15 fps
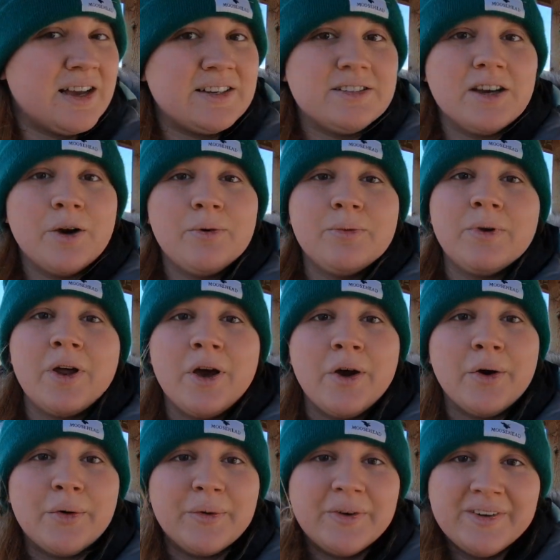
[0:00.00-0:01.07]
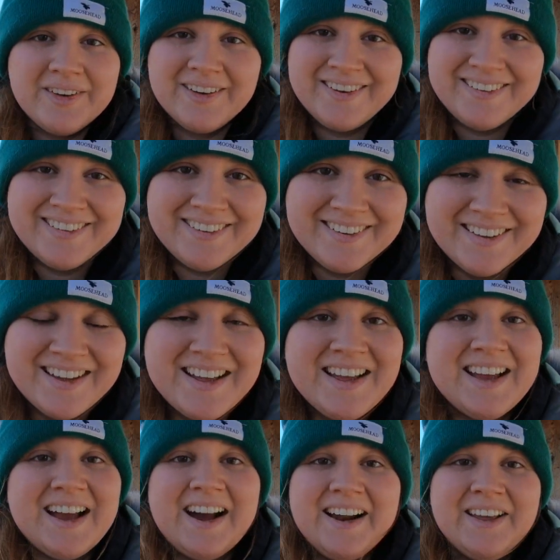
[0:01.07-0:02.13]
Don't know.
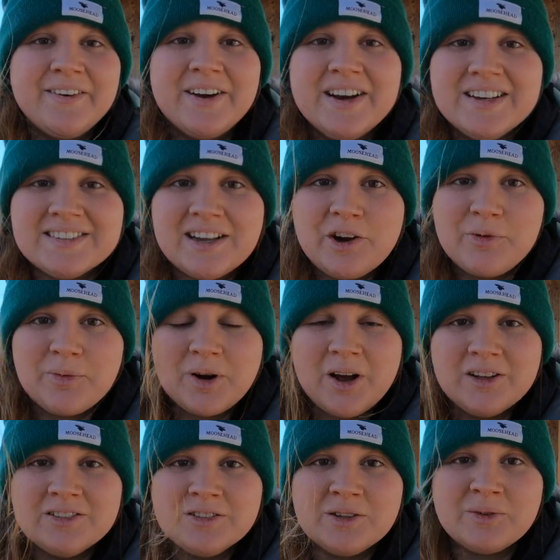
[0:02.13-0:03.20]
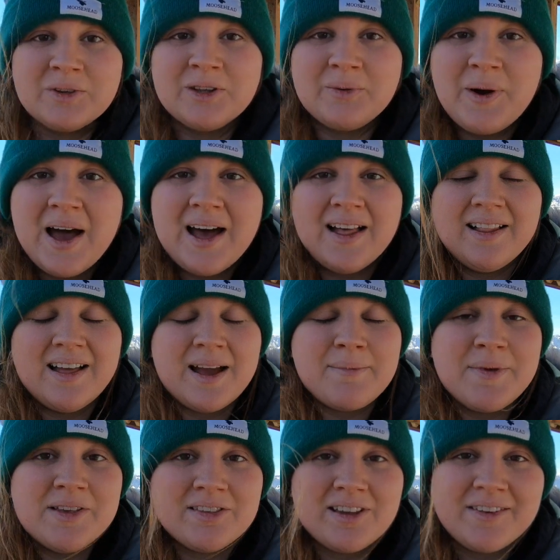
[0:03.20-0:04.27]
Anyways, I hope you're all doing really well. I
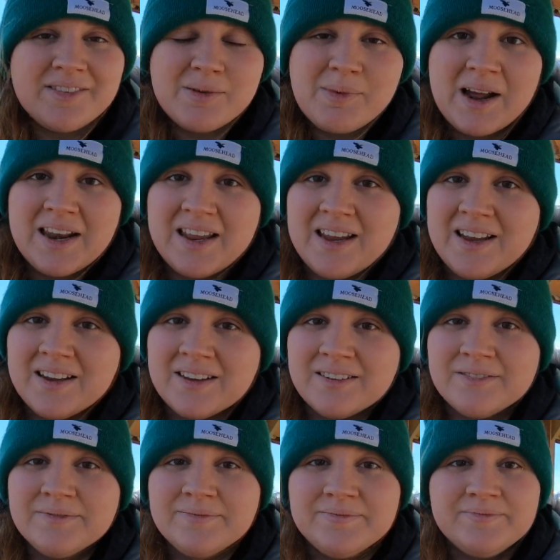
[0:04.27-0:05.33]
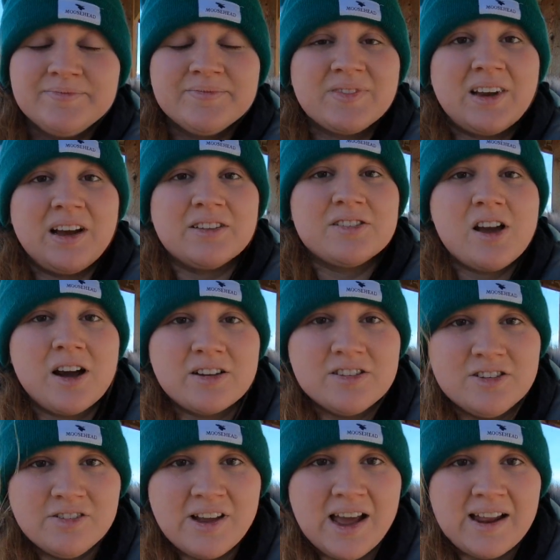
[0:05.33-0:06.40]
miss everybody. I'll talk
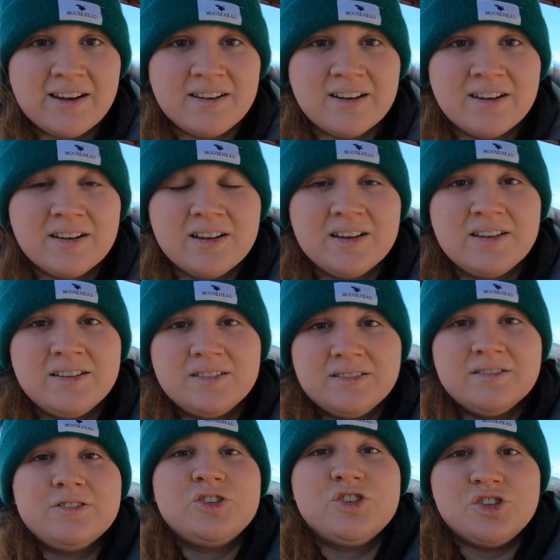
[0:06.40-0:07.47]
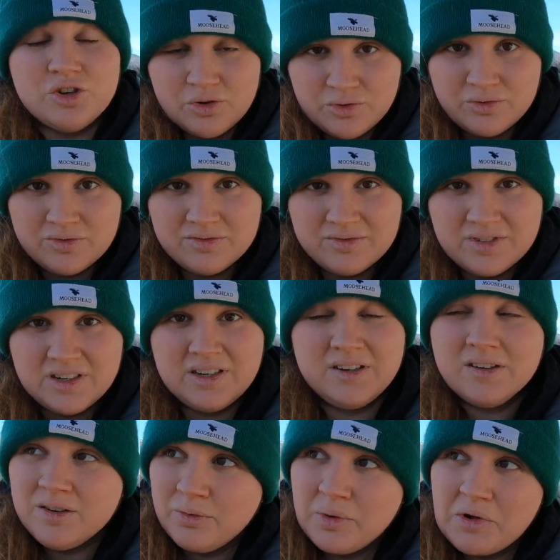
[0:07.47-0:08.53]
to you again soon
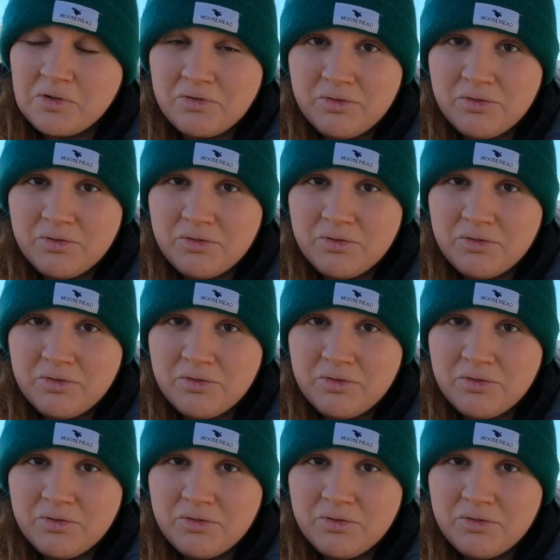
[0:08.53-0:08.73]
with